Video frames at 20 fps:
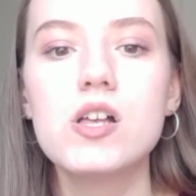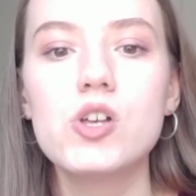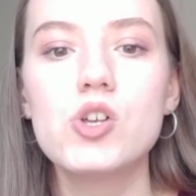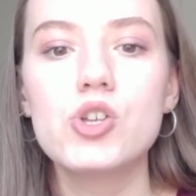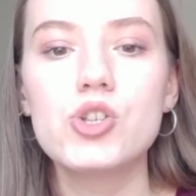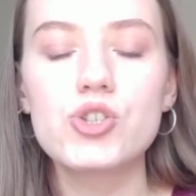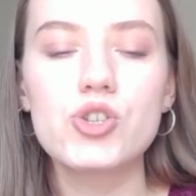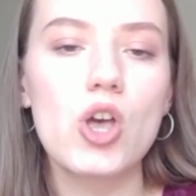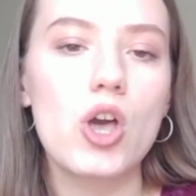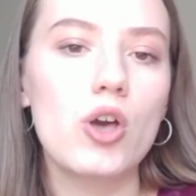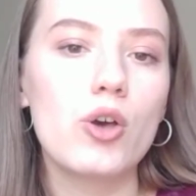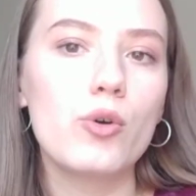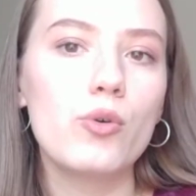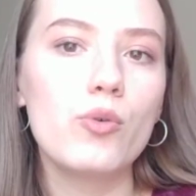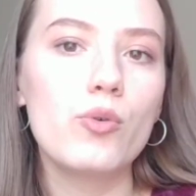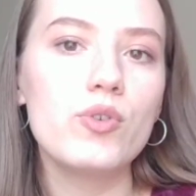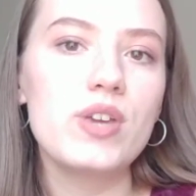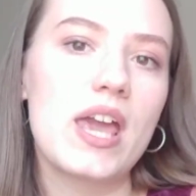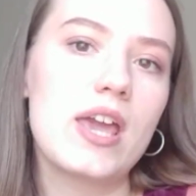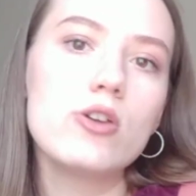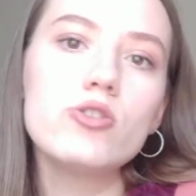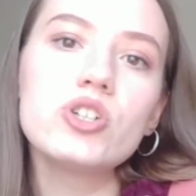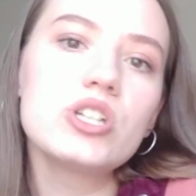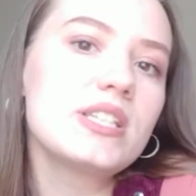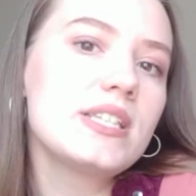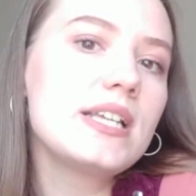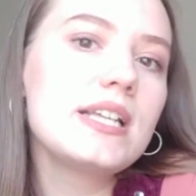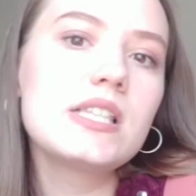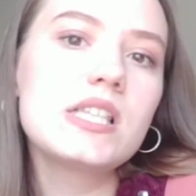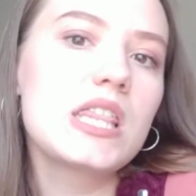So you just
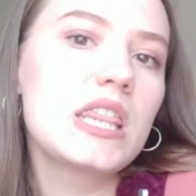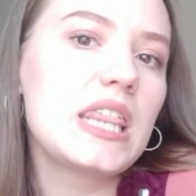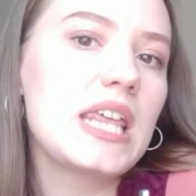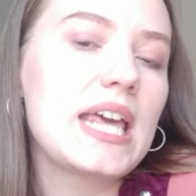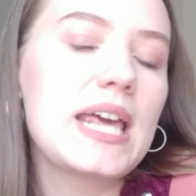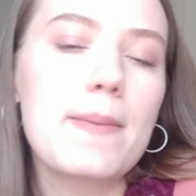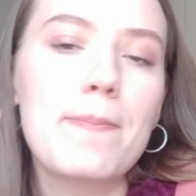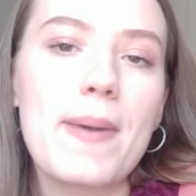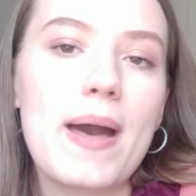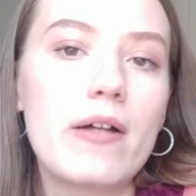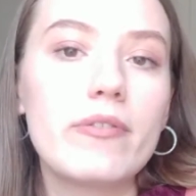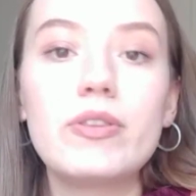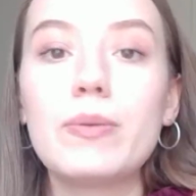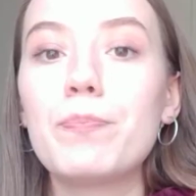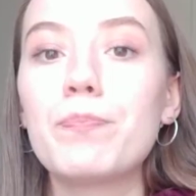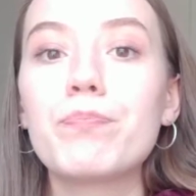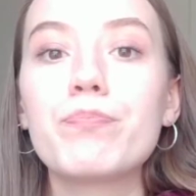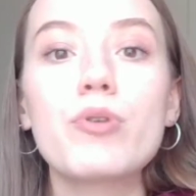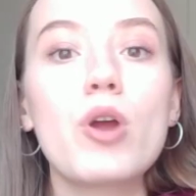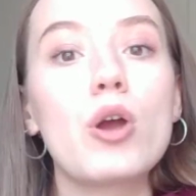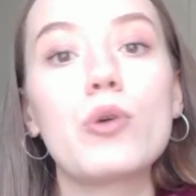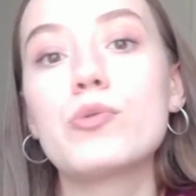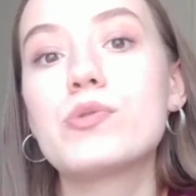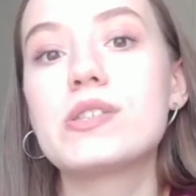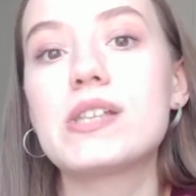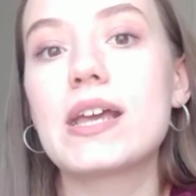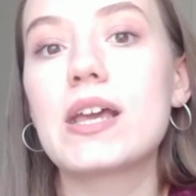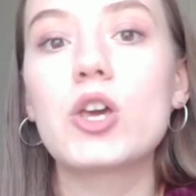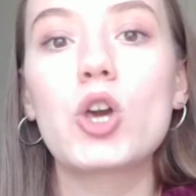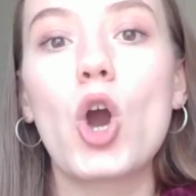need to think about the
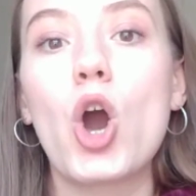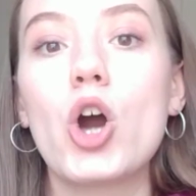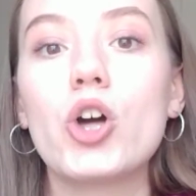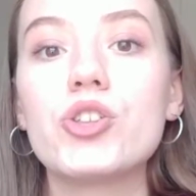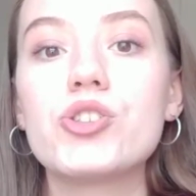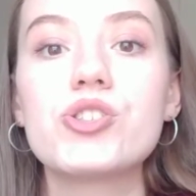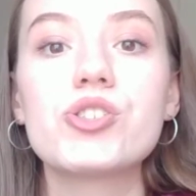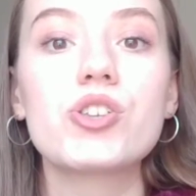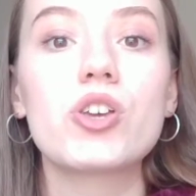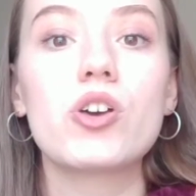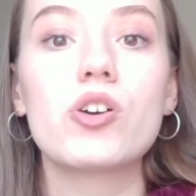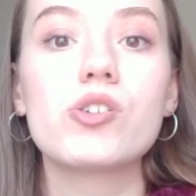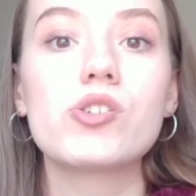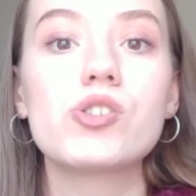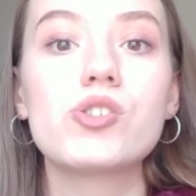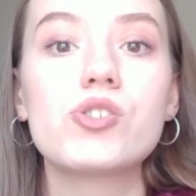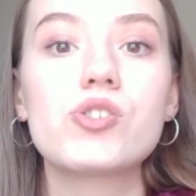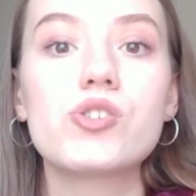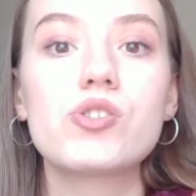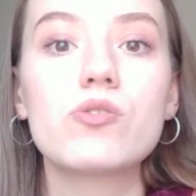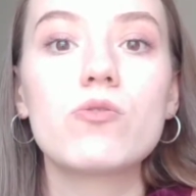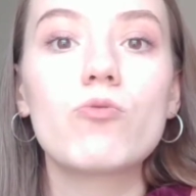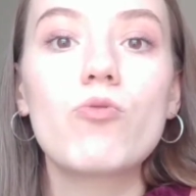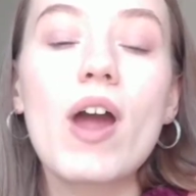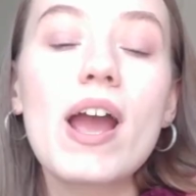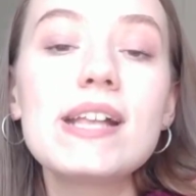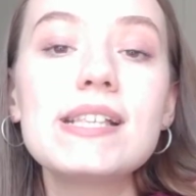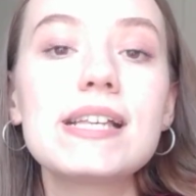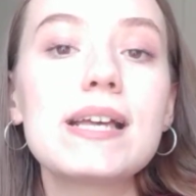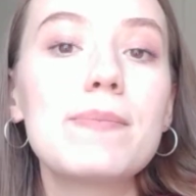pros and cons, because
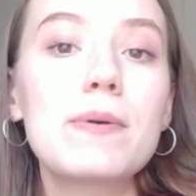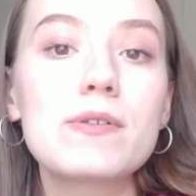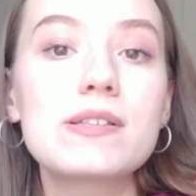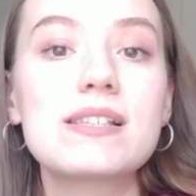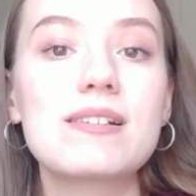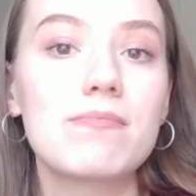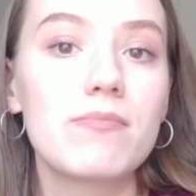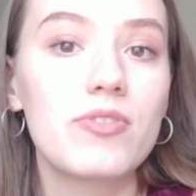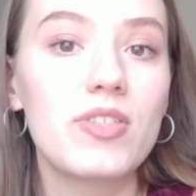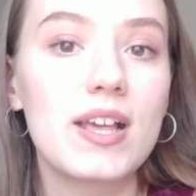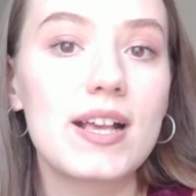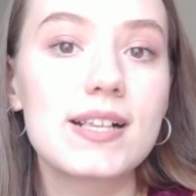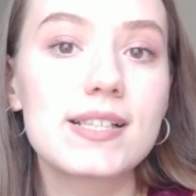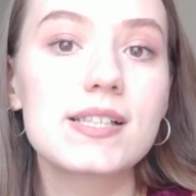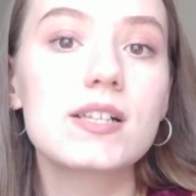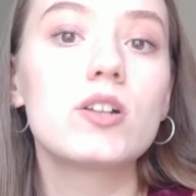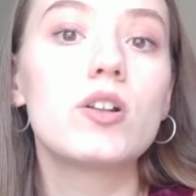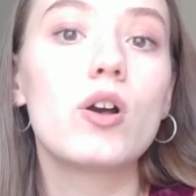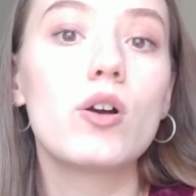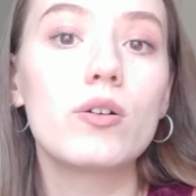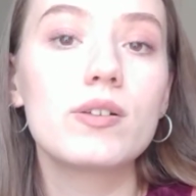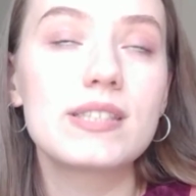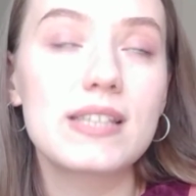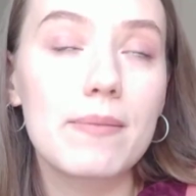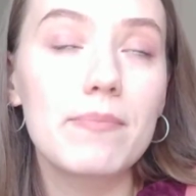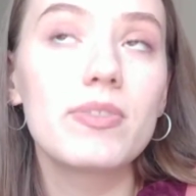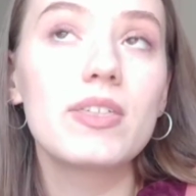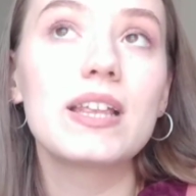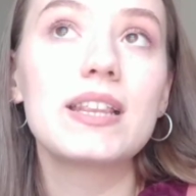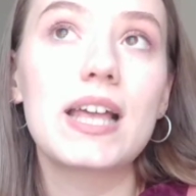writing about something
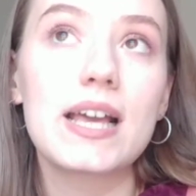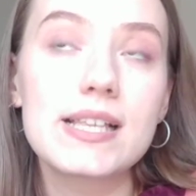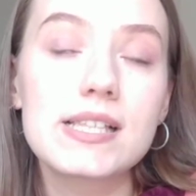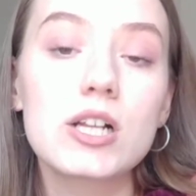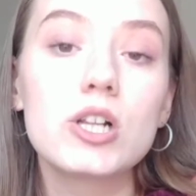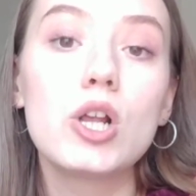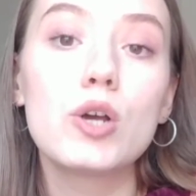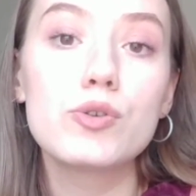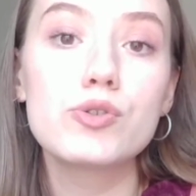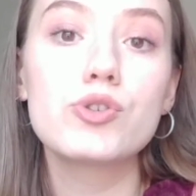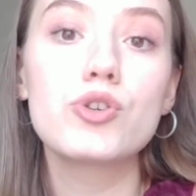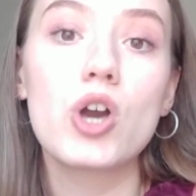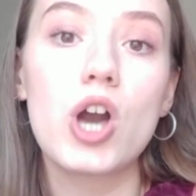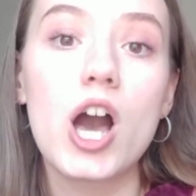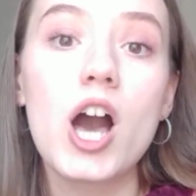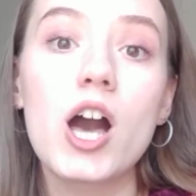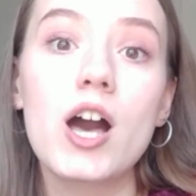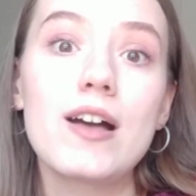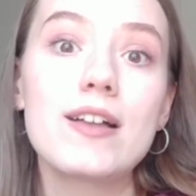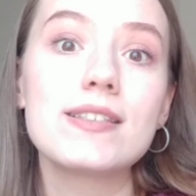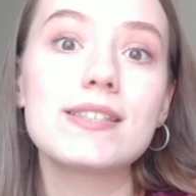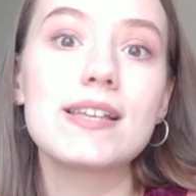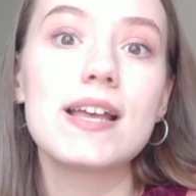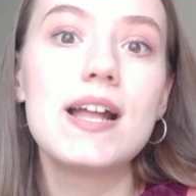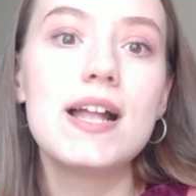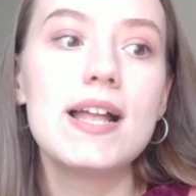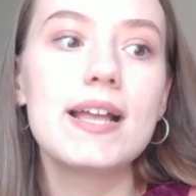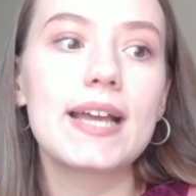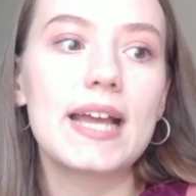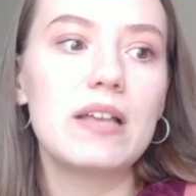that is close to your heart
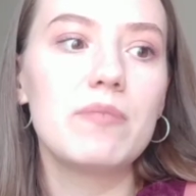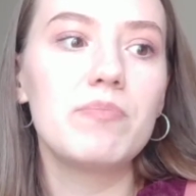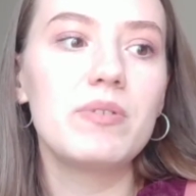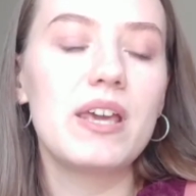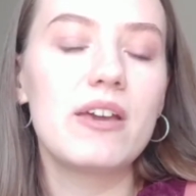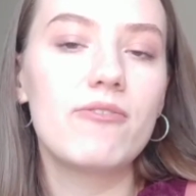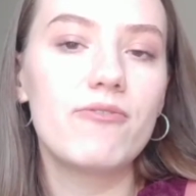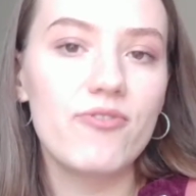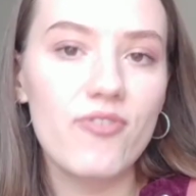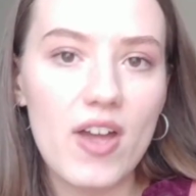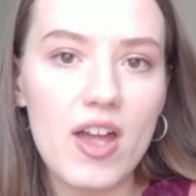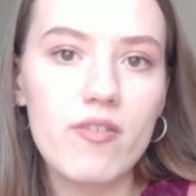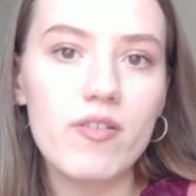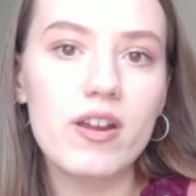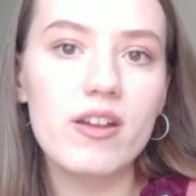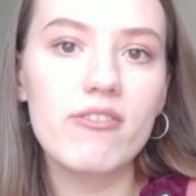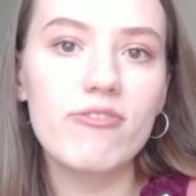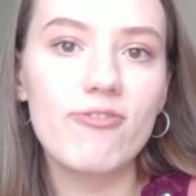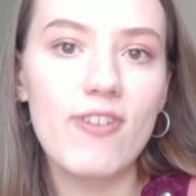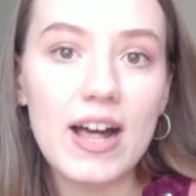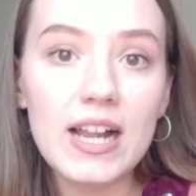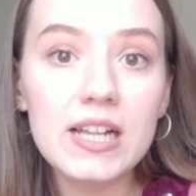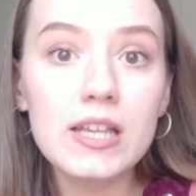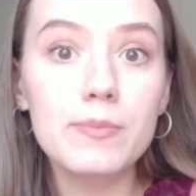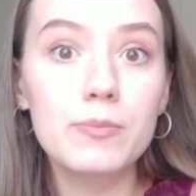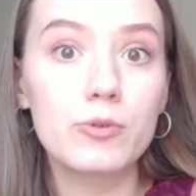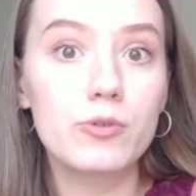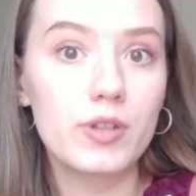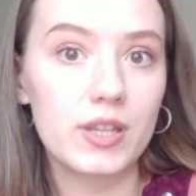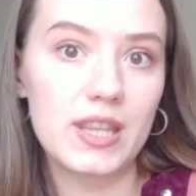can be a very
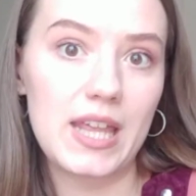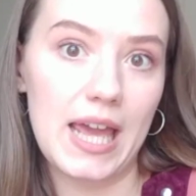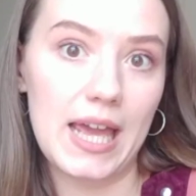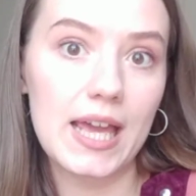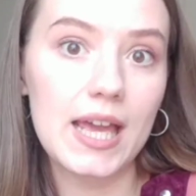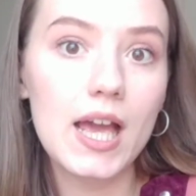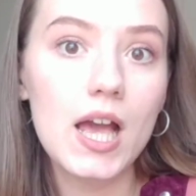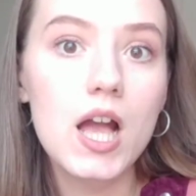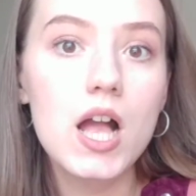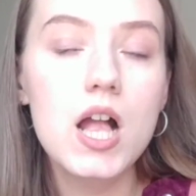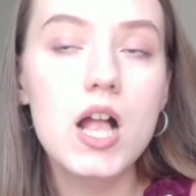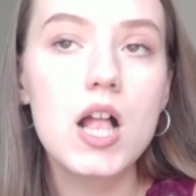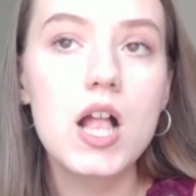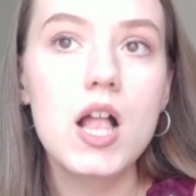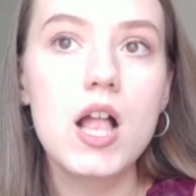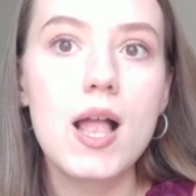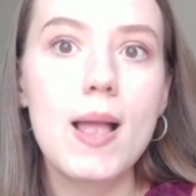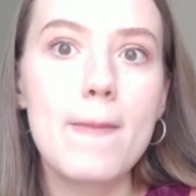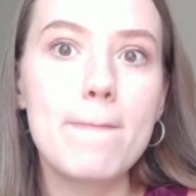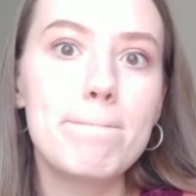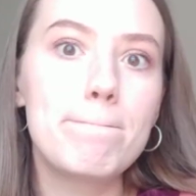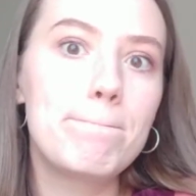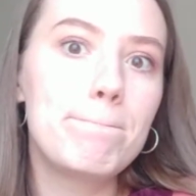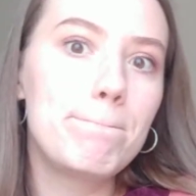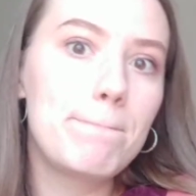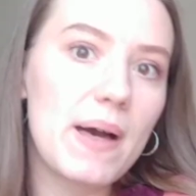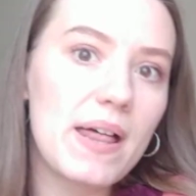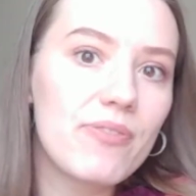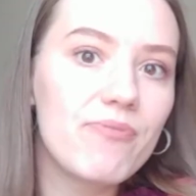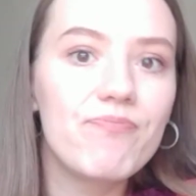valuable thing,
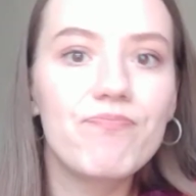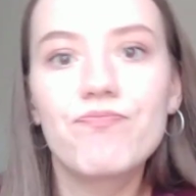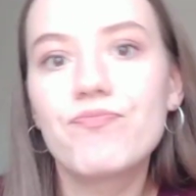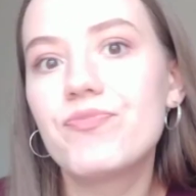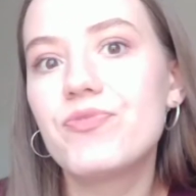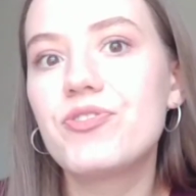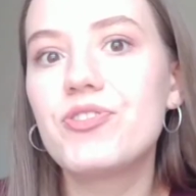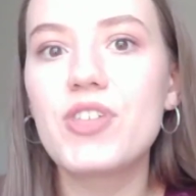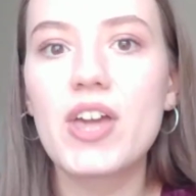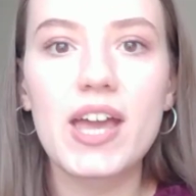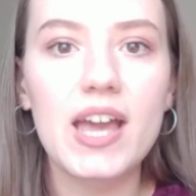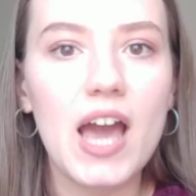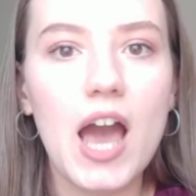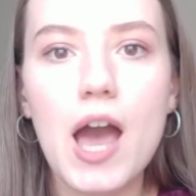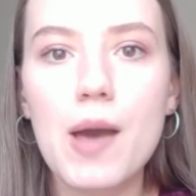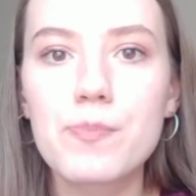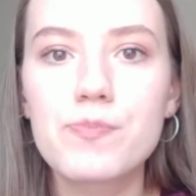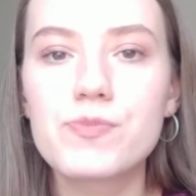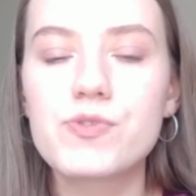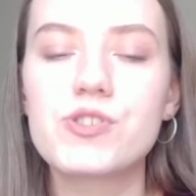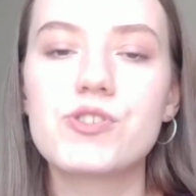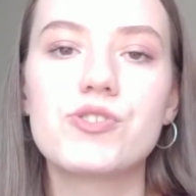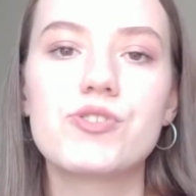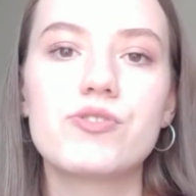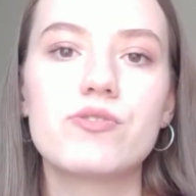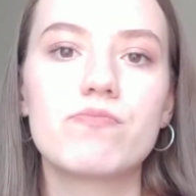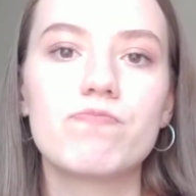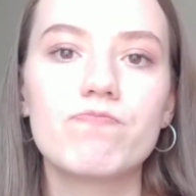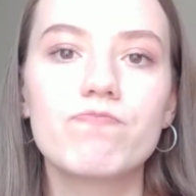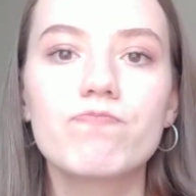but there comes